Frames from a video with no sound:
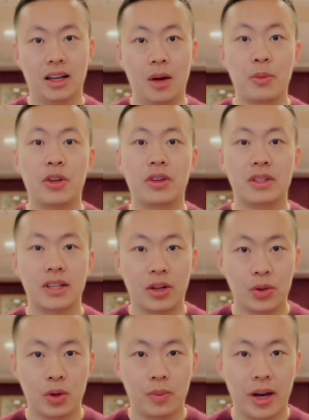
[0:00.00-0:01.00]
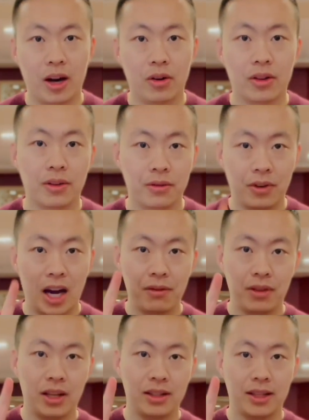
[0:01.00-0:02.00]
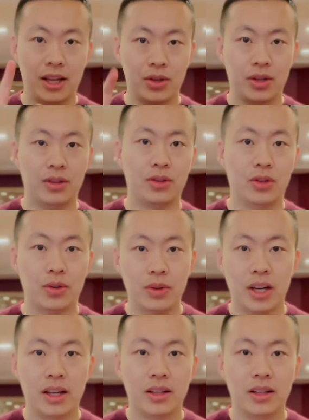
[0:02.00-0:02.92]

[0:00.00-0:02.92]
I'm here to tell you about 5 things that you can do